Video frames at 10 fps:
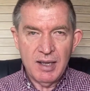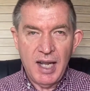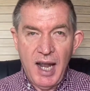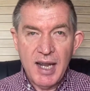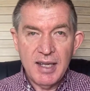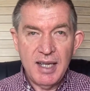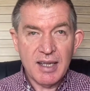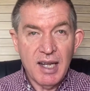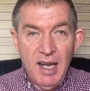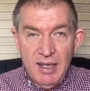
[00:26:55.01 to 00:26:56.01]
and that
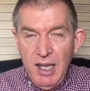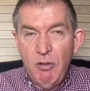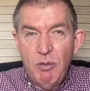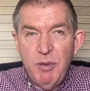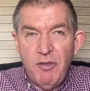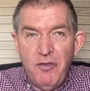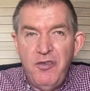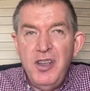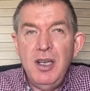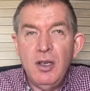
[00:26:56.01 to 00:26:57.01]
they will be
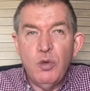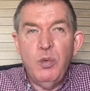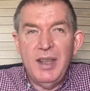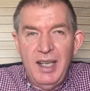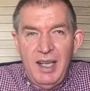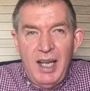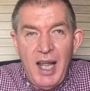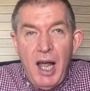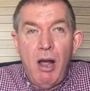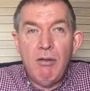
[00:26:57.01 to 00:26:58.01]
filled with the
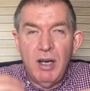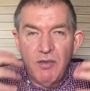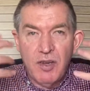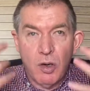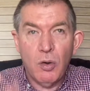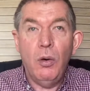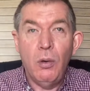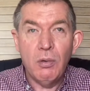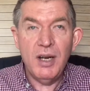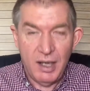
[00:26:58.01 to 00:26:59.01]
cloud of
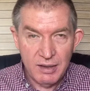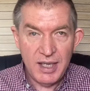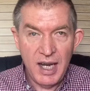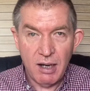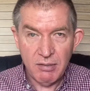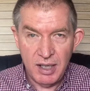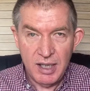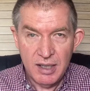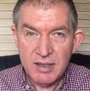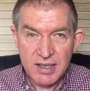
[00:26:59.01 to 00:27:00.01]
glory on the out
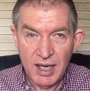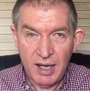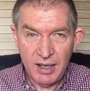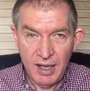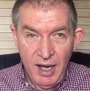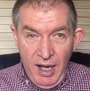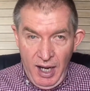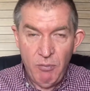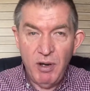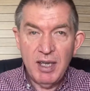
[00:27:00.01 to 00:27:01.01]
inside
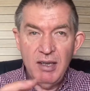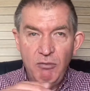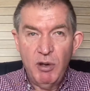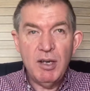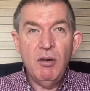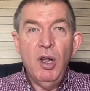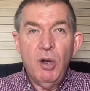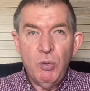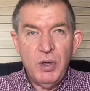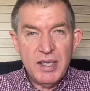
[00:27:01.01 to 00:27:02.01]
and when when
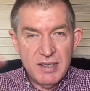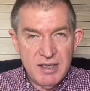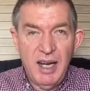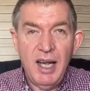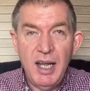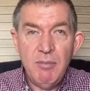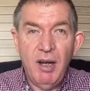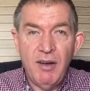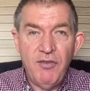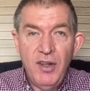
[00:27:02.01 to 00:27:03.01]
this time
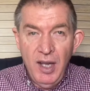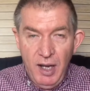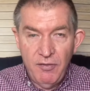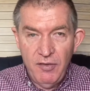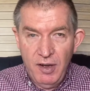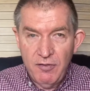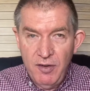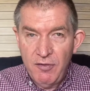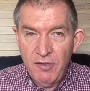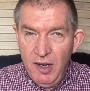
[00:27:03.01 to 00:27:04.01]
of of of,
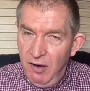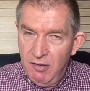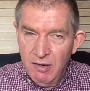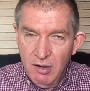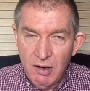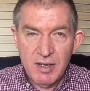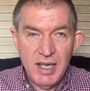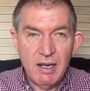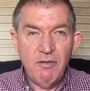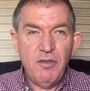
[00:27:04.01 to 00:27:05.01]
of uh,
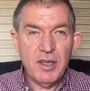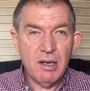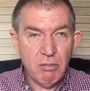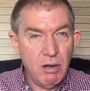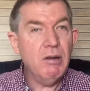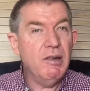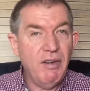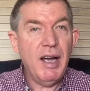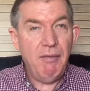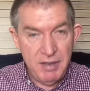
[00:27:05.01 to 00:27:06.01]
lockdown for the
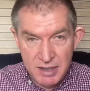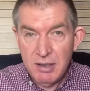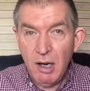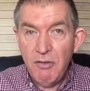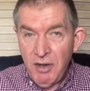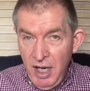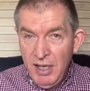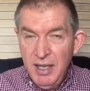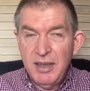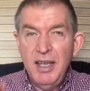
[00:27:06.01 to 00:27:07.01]
coronavirus is over
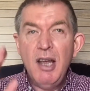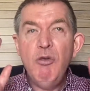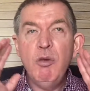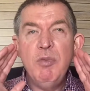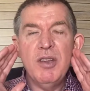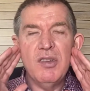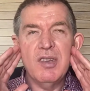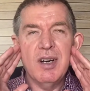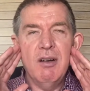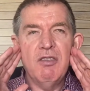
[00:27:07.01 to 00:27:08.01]
that they will be
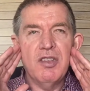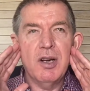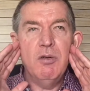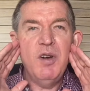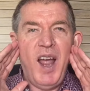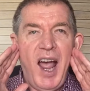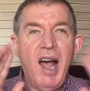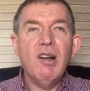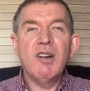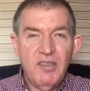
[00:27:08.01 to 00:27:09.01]
thrown
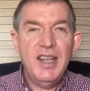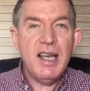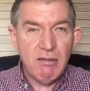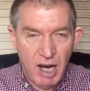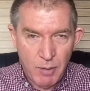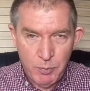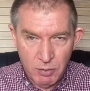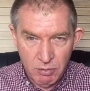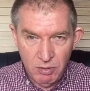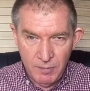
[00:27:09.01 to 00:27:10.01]
out of their upper
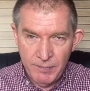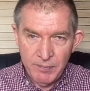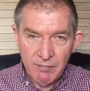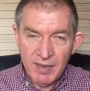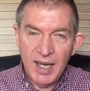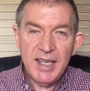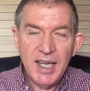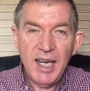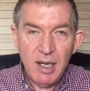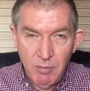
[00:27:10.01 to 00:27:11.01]
room in
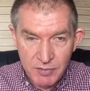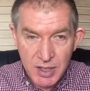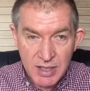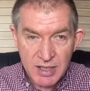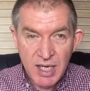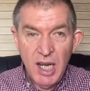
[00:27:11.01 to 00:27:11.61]
the name of Jesus,